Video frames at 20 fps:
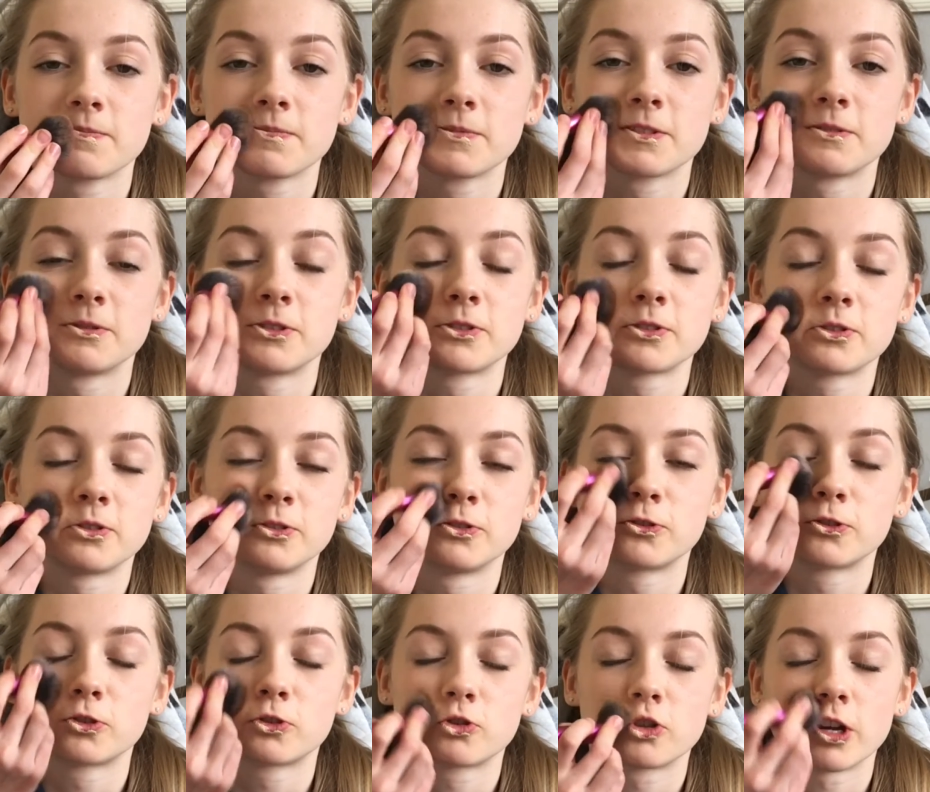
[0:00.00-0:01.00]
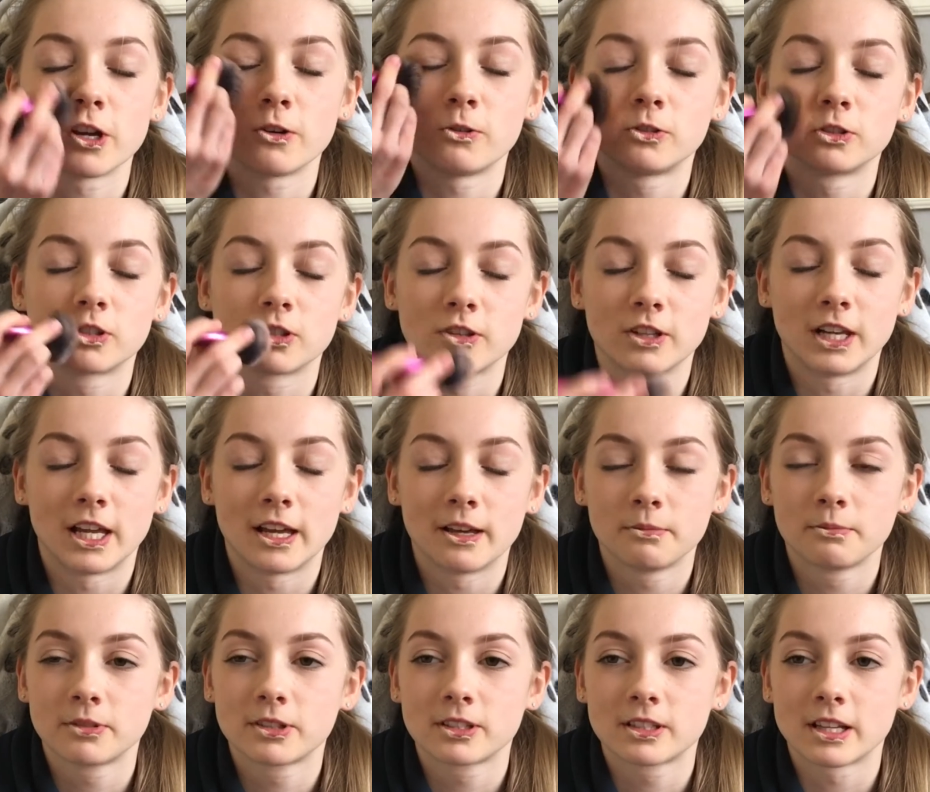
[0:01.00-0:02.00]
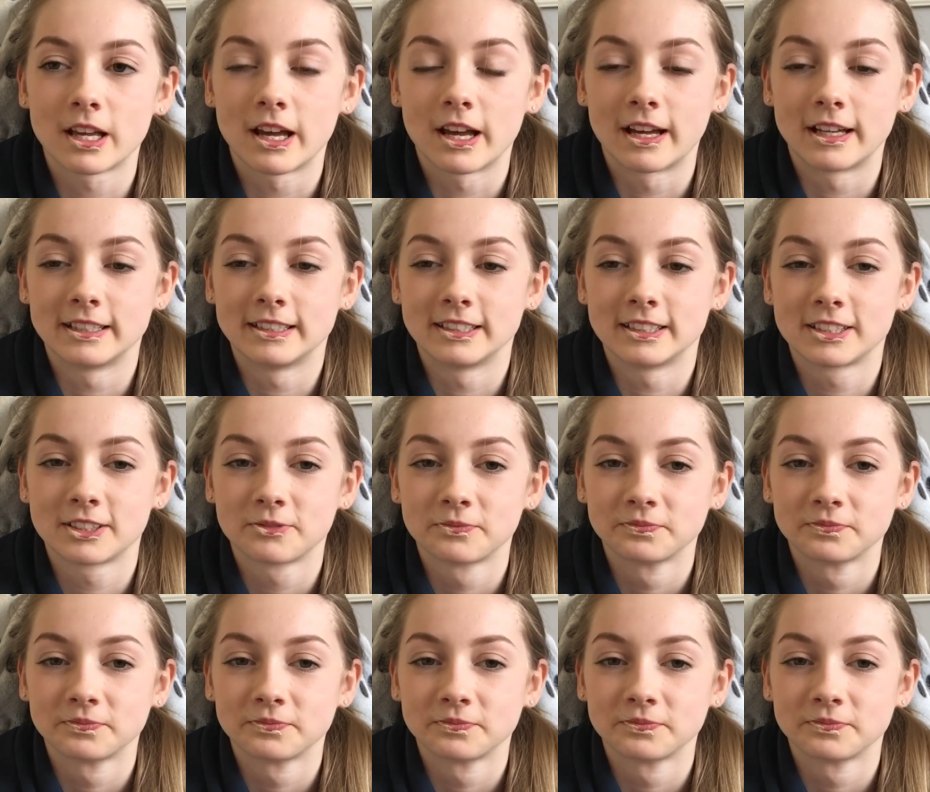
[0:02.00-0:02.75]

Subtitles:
I'm just going straight onto the lips and